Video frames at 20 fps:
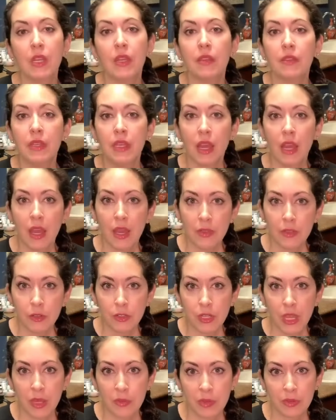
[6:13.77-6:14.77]
The other
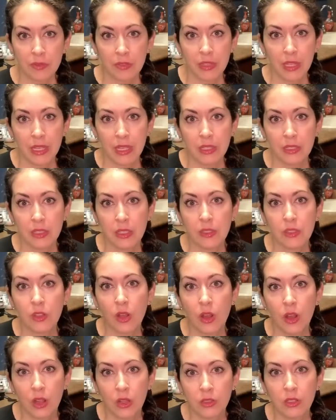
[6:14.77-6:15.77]
type of lens is
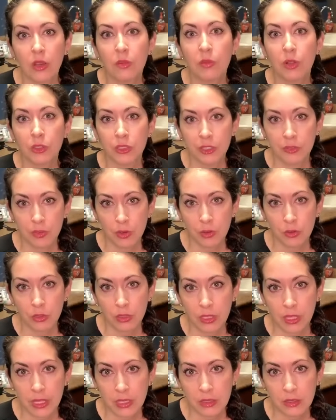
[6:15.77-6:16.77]
called a multifocal
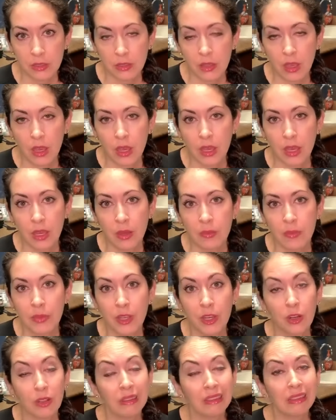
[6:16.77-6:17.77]
lens.
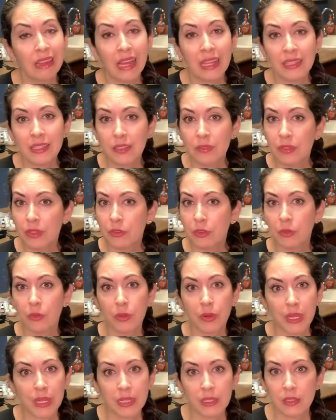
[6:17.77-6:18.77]
There are lots of different
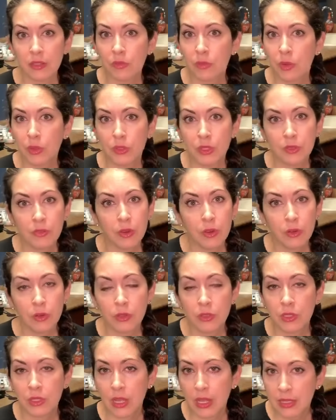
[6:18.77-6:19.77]
brands of
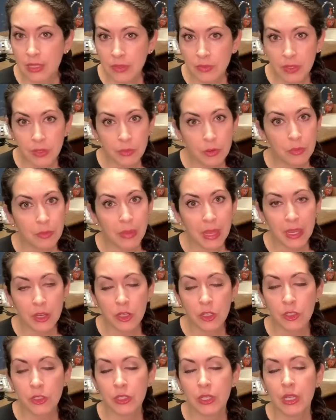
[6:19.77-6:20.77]
multifocals, lots of different
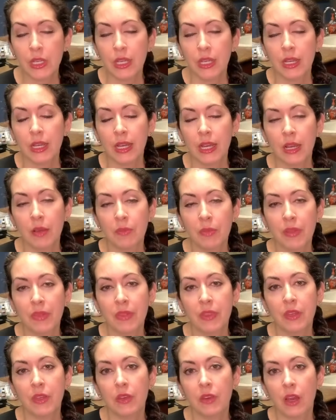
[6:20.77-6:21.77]
makers, but
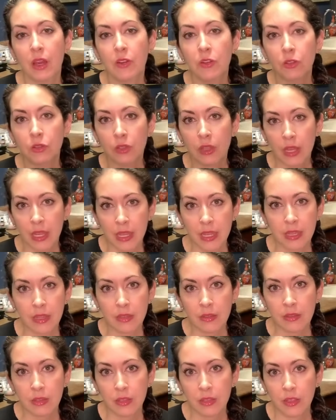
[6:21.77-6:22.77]
the underlying
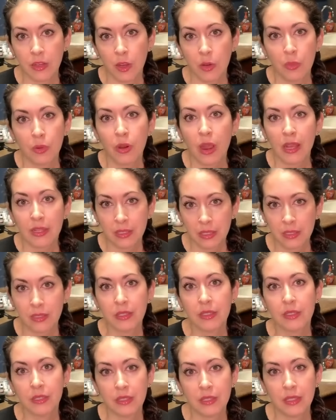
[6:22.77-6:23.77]
process
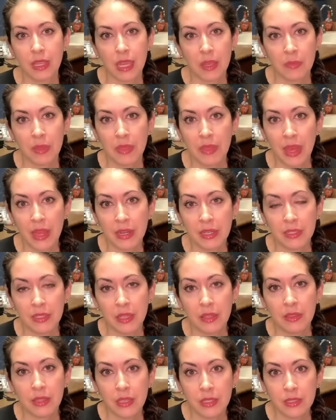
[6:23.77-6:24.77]
is the same, and that is
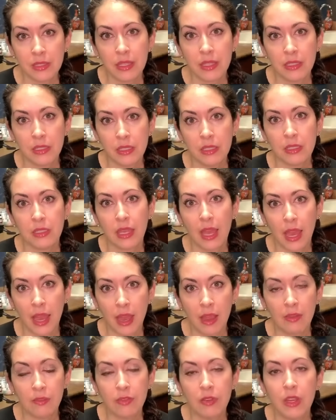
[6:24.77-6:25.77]
that these lenses
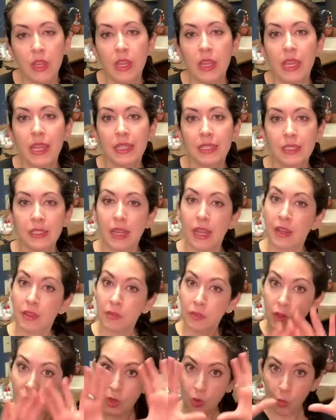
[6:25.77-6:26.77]
have, instead of
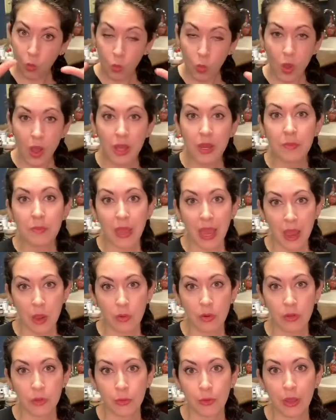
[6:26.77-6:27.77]
one
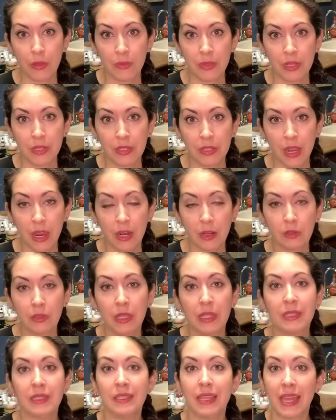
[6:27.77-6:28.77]
power throughout the entire
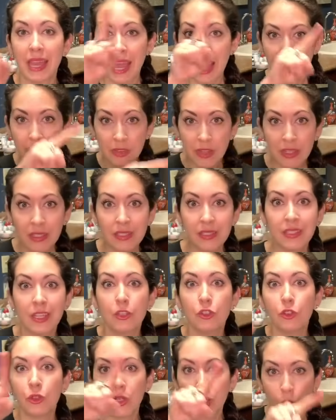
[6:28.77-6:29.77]
lens, they have
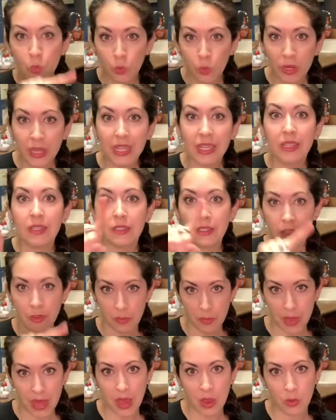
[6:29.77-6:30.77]
concentric rings
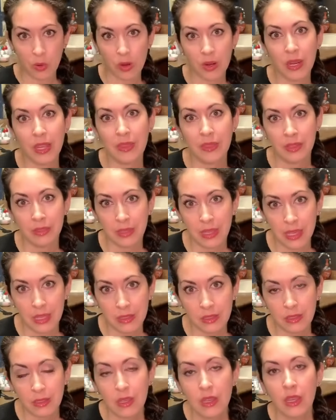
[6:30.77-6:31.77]
of power in the
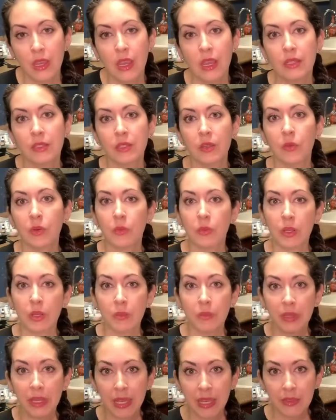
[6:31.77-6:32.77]
lens. And so when we
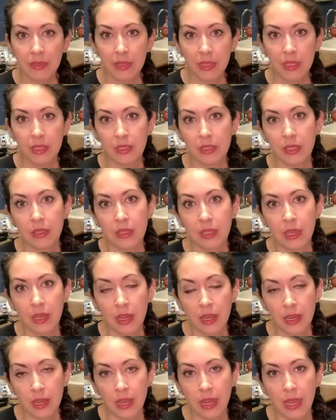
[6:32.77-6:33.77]
implant these in the
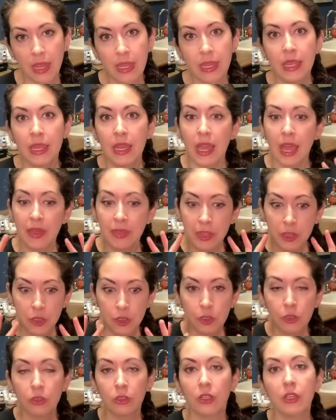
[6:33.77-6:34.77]
eye, and then
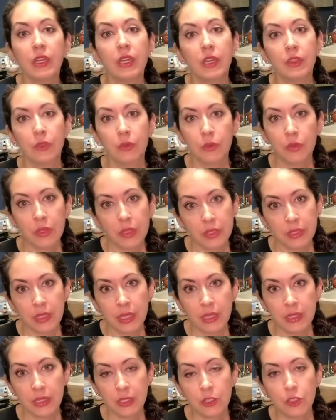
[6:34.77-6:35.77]
you're looking through these
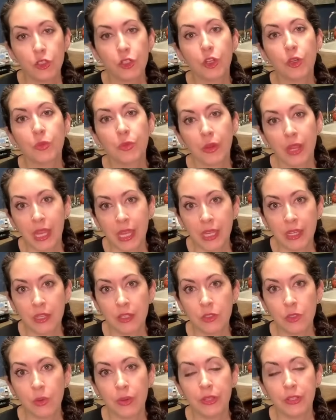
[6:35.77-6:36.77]
lenses, your brain
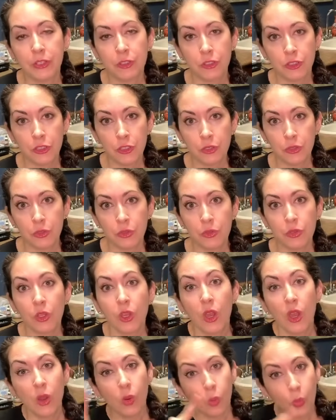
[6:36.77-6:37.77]
is going to choose
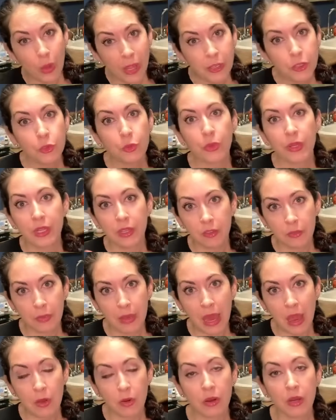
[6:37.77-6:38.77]
which ring of
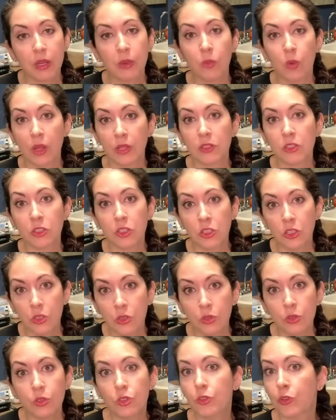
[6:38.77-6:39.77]
power it wants to
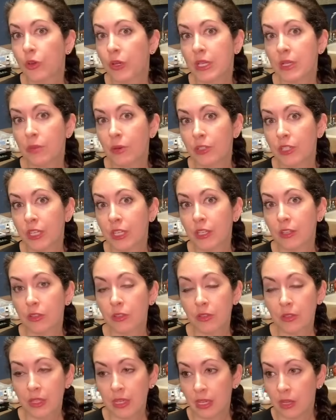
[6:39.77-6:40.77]
use for any particular
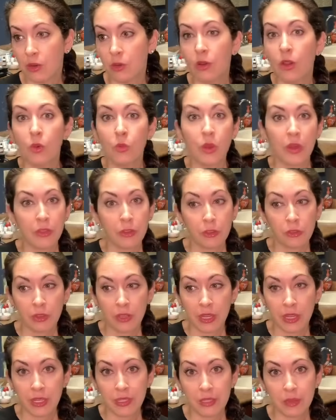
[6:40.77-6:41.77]
thing, whether you're
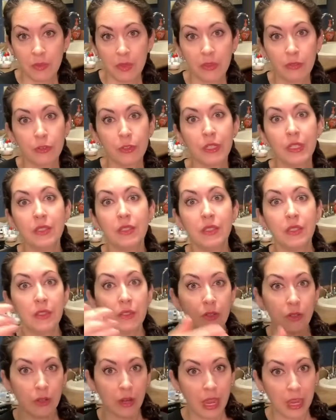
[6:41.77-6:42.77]
looking at something for distance
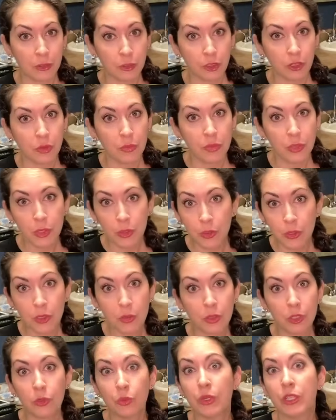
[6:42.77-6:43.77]
or at your computer,
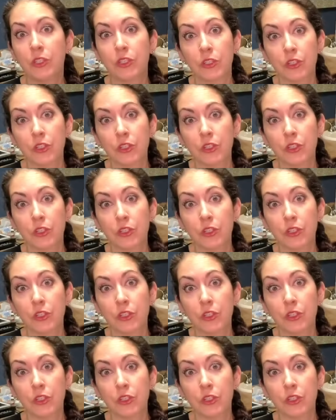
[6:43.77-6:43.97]
which we